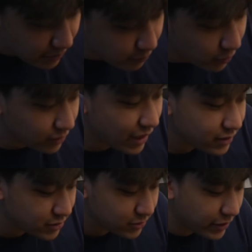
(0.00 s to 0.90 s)
we would like
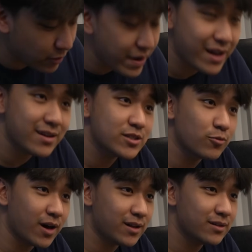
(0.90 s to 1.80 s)
to recommend this
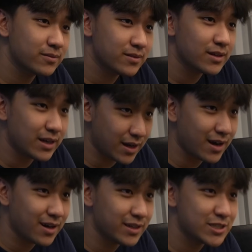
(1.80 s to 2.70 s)
one. This one? Okay.
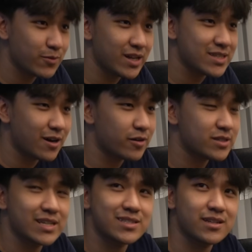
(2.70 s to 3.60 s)
Yeah. This yeah. one is our
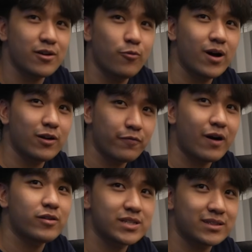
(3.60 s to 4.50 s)
one of
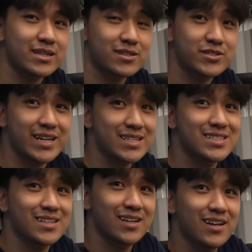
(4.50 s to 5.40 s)
our signature dishes.
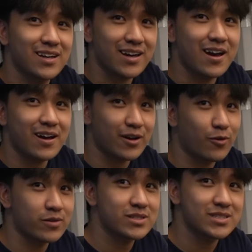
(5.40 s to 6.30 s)
Okay. Yeah. And it
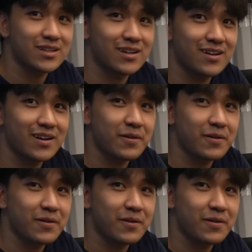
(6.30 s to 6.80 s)
can be spicy?